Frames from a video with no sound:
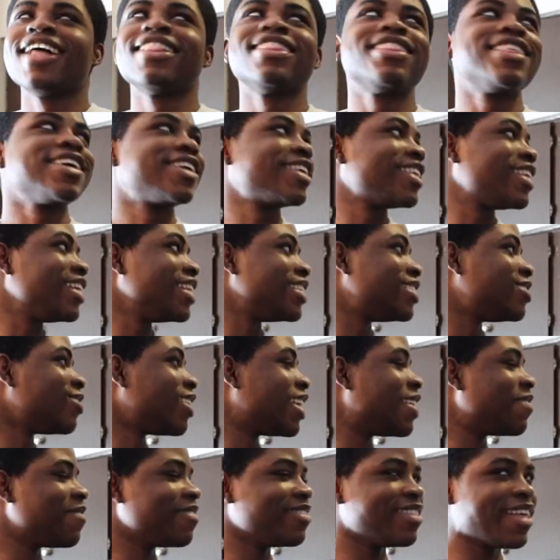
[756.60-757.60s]
It's
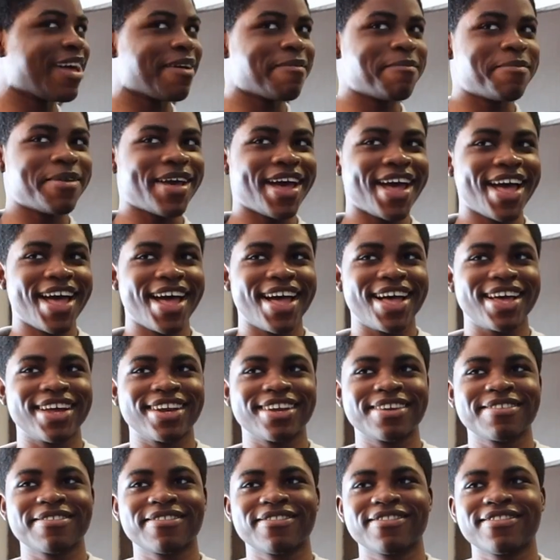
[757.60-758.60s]
not even that
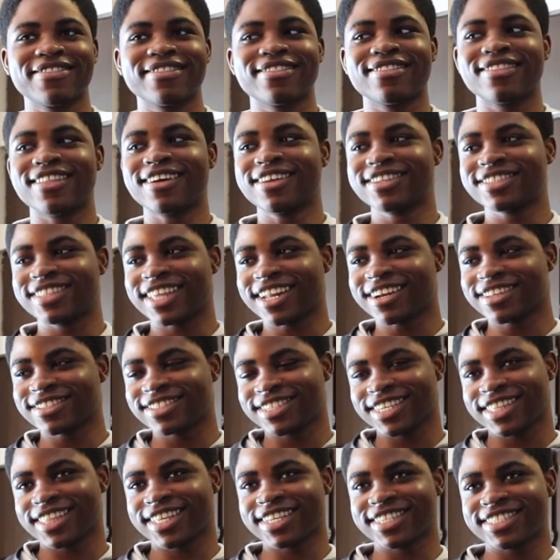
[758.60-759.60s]
bad. They don't
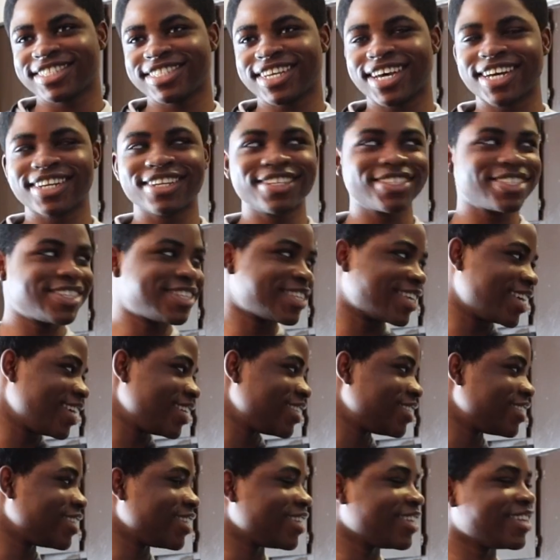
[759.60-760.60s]
see this side, just the
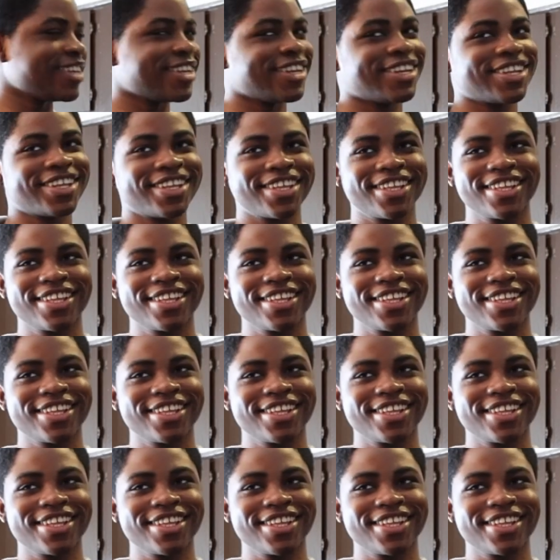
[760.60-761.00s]
kitchen.